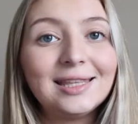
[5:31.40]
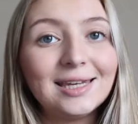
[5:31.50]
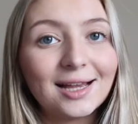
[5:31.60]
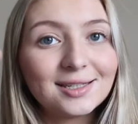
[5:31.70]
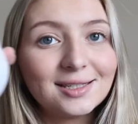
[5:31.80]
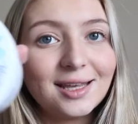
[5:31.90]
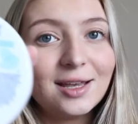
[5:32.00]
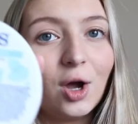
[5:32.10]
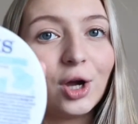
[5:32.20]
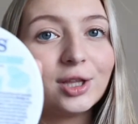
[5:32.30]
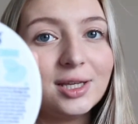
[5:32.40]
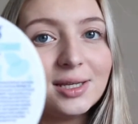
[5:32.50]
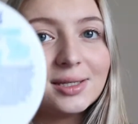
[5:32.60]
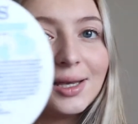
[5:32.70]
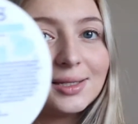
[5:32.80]
The next thing are
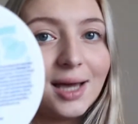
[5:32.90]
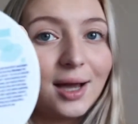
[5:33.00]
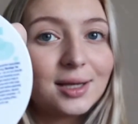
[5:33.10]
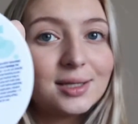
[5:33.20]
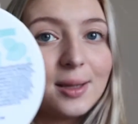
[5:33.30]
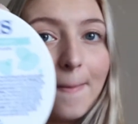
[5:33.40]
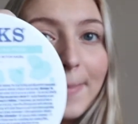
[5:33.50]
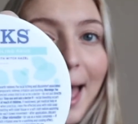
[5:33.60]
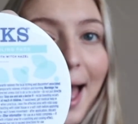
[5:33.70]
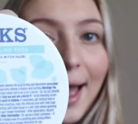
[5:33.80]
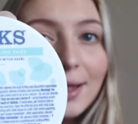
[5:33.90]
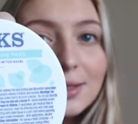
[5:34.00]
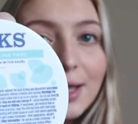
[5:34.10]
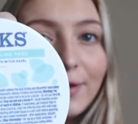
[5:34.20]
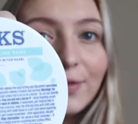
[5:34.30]
these tux
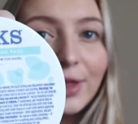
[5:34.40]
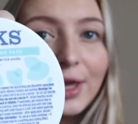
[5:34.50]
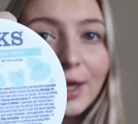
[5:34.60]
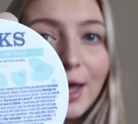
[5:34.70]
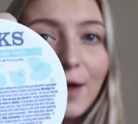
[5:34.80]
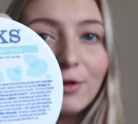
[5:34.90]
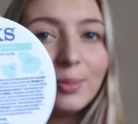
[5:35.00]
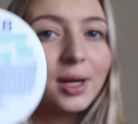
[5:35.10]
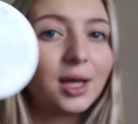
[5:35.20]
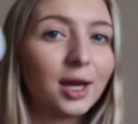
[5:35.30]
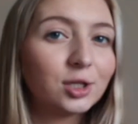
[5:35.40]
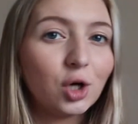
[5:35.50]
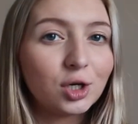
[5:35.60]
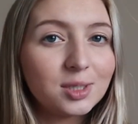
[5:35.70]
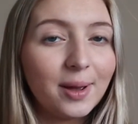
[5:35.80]
pads. I feel like everybody kind of
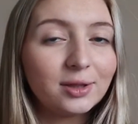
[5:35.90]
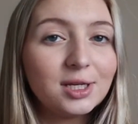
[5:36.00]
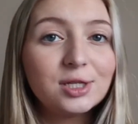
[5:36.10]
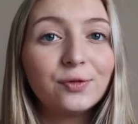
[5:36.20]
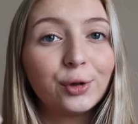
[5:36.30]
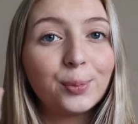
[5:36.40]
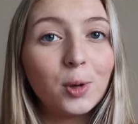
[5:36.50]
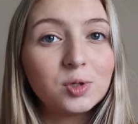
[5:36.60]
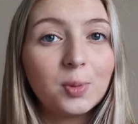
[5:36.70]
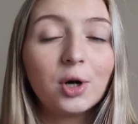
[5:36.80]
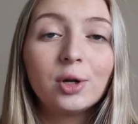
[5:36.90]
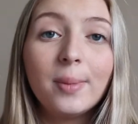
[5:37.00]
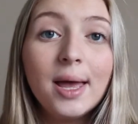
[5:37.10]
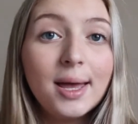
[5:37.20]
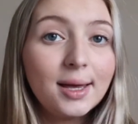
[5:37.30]
talks about these for
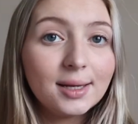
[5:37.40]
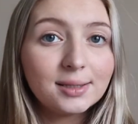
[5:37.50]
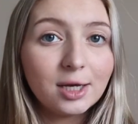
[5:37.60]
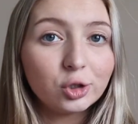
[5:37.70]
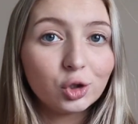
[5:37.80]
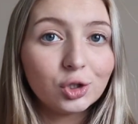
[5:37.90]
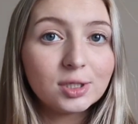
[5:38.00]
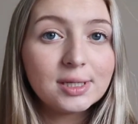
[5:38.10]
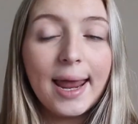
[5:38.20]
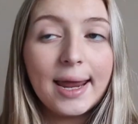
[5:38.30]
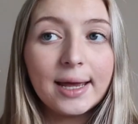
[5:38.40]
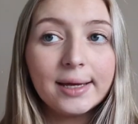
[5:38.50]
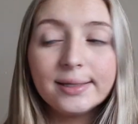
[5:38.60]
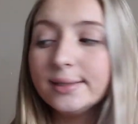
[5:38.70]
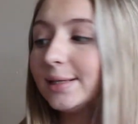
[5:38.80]
postpartum essentials,
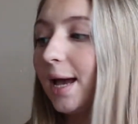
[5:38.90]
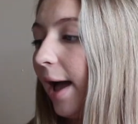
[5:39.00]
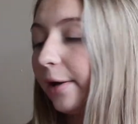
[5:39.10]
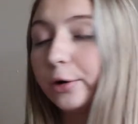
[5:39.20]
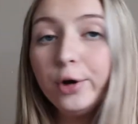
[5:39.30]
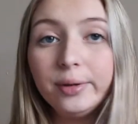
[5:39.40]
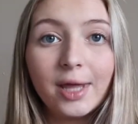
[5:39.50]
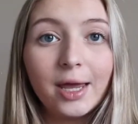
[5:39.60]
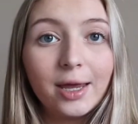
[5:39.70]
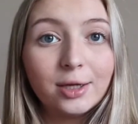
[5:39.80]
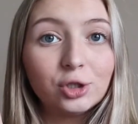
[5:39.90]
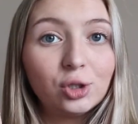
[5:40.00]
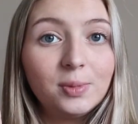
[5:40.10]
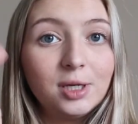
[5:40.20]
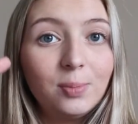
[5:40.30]
and I agree they
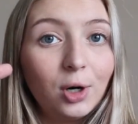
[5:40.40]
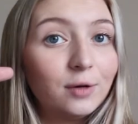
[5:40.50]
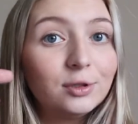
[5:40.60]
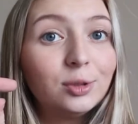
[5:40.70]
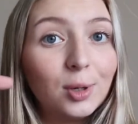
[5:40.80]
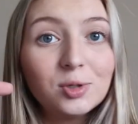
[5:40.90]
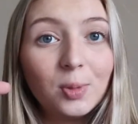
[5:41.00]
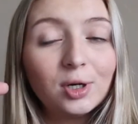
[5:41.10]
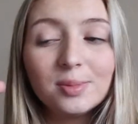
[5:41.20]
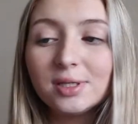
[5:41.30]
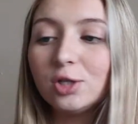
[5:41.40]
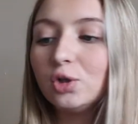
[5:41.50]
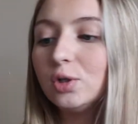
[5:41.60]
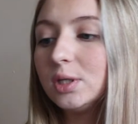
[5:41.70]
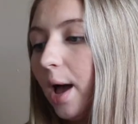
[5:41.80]
should be part of your postpartum
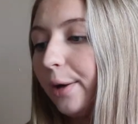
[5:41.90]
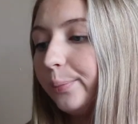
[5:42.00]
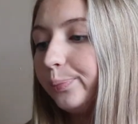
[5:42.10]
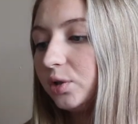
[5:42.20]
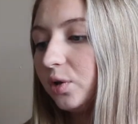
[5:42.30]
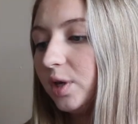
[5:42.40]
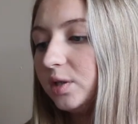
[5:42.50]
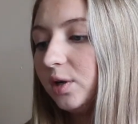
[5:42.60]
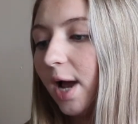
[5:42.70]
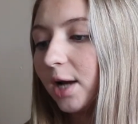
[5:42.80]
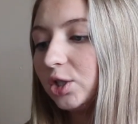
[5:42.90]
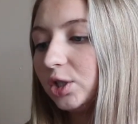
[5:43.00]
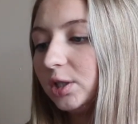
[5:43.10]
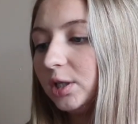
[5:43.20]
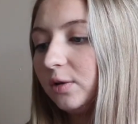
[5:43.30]
essentials. So these are
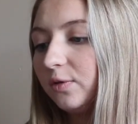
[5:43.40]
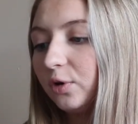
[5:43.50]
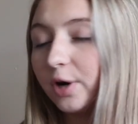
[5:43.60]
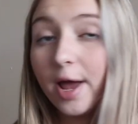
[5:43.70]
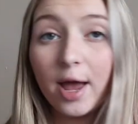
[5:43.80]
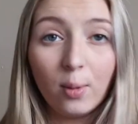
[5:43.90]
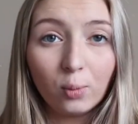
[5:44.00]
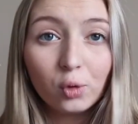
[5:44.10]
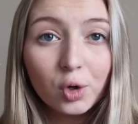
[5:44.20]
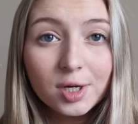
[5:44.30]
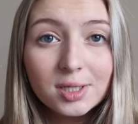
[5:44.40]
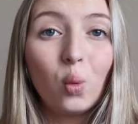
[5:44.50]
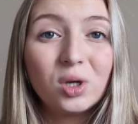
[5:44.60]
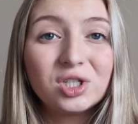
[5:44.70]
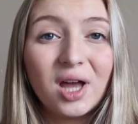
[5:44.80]
actually for hemorrhoids,
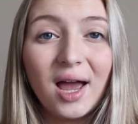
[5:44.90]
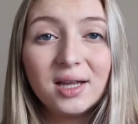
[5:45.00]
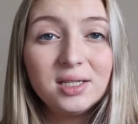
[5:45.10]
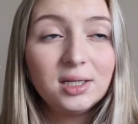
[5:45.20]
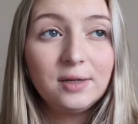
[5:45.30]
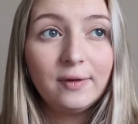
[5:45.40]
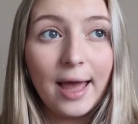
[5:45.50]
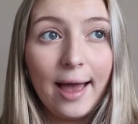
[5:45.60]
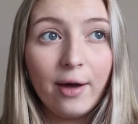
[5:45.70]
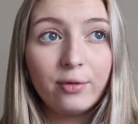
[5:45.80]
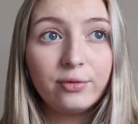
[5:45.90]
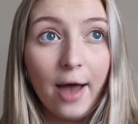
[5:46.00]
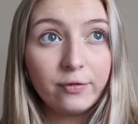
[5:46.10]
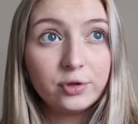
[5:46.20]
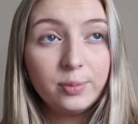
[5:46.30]
which I didn't even have
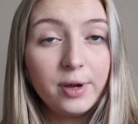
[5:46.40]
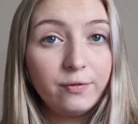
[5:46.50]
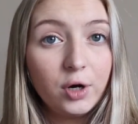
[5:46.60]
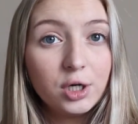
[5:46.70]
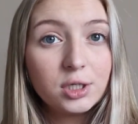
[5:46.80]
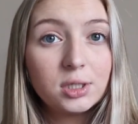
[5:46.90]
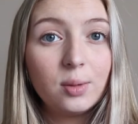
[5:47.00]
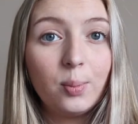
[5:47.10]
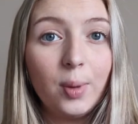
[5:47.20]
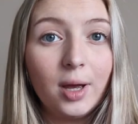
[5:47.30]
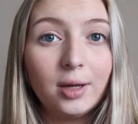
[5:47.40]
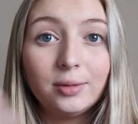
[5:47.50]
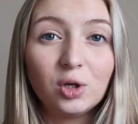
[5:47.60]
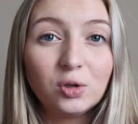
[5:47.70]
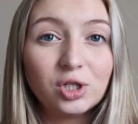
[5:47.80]
after my first, but
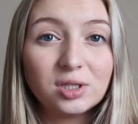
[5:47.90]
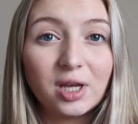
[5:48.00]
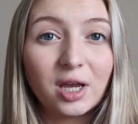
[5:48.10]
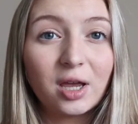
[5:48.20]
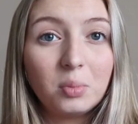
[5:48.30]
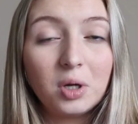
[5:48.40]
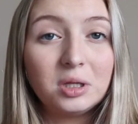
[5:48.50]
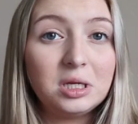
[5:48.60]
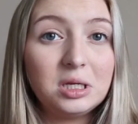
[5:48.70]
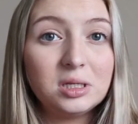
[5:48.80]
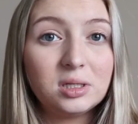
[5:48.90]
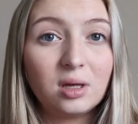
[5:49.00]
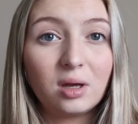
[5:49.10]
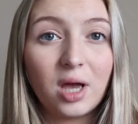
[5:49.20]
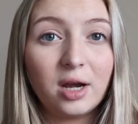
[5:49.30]
still just like putting these
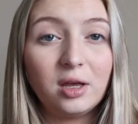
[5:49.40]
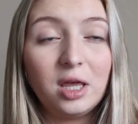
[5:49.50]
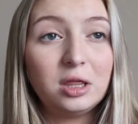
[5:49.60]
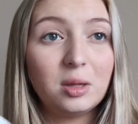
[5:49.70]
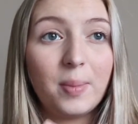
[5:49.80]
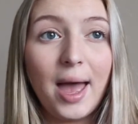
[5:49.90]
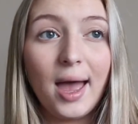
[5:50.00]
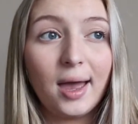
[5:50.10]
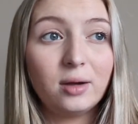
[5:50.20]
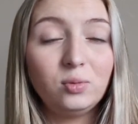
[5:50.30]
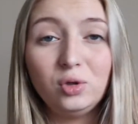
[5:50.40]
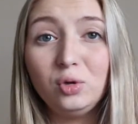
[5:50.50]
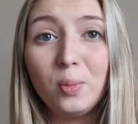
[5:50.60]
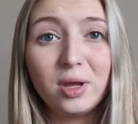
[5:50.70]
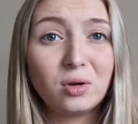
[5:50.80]
kind of in the pad,
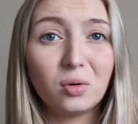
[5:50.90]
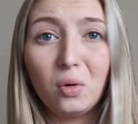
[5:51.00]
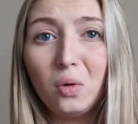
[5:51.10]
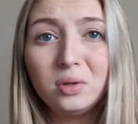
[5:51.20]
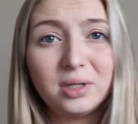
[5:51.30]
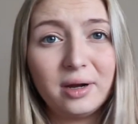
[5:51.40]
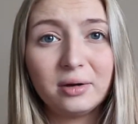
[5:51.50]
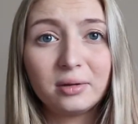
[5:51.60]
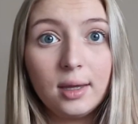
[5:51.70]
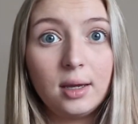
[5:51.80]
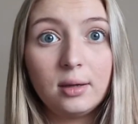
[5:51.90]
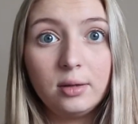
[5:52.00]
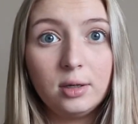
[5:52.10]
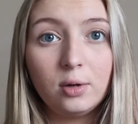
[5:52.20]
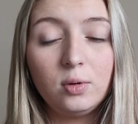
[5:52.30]
you make your whole entire thing,
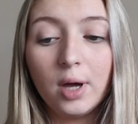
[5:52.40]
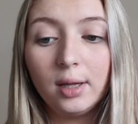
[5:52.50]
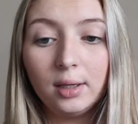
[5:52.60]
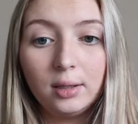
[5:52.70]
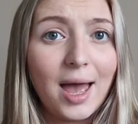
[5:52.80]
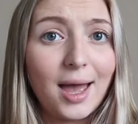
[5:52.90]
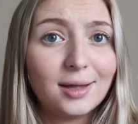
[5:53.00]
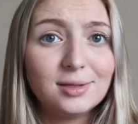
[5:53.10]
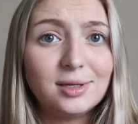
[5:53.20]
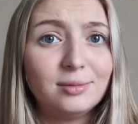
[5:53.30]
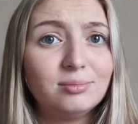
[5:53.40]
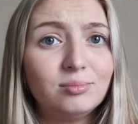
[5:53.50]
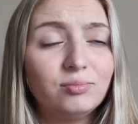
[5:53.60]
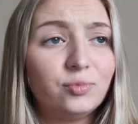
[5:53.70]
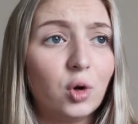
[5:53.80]
you know, you got like pads
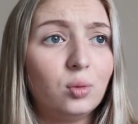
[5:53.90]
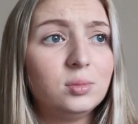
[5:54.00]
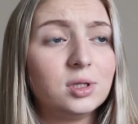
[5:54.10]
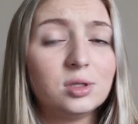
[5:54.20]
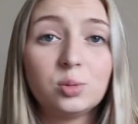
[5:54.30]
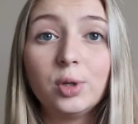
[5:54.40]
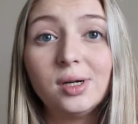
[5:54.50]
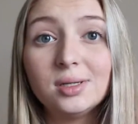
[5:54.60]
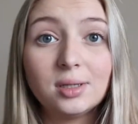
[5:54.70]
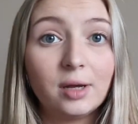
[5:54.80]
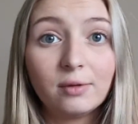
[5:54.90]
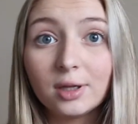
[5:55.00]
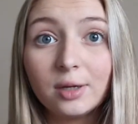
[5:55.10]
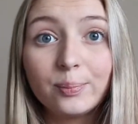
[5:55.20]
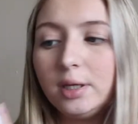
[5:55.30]
and foams and sprays and
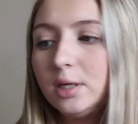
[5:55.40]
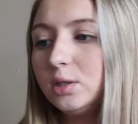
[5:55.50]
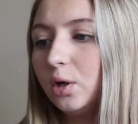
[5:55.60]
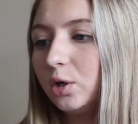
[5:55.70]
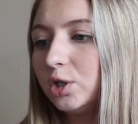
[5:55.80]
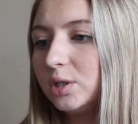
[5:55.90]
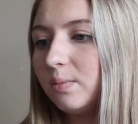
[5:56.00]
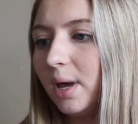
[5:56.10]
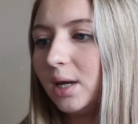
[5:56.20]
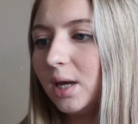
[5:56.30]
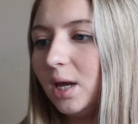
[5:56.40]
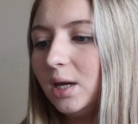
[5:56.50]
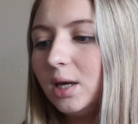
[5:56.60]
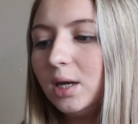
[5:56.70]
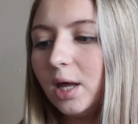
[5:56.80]
everything. These are just
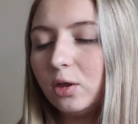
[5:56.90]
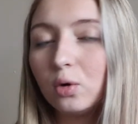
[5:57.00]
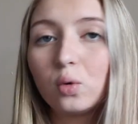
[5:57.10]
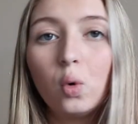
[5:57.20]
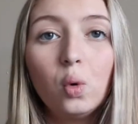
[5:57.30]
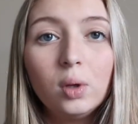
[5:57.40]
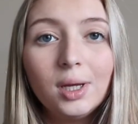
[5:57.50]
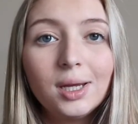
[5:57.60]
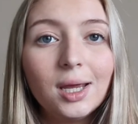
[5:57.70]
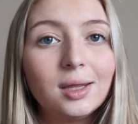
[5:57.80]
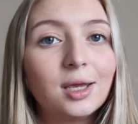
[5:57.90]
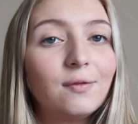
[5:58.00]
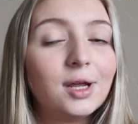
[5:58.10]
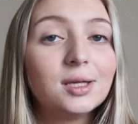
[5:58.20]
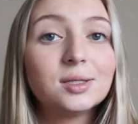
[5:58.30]
medicated and they're cooling and they give
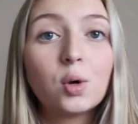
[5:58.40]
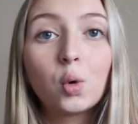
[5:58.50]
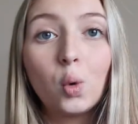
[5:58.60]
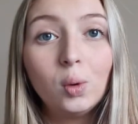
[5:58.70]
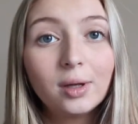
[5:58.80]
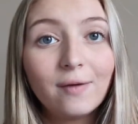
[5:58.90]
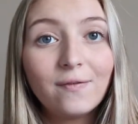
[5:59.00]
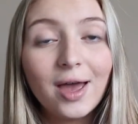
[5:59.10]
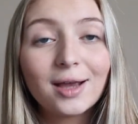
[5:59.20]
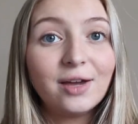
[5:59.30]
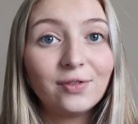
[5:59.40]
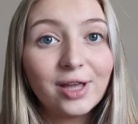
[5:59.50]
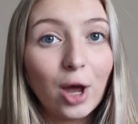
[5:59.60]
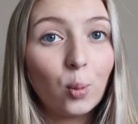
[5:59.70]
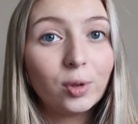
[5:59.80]
a nice cooling effect.
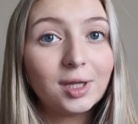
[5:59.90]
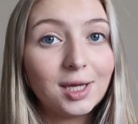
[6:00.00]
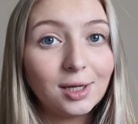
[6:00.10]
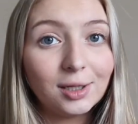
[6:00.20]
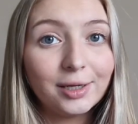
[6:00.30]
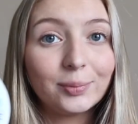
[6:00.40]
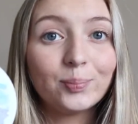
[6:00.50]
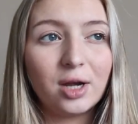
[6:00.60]
Definitely help with the healing.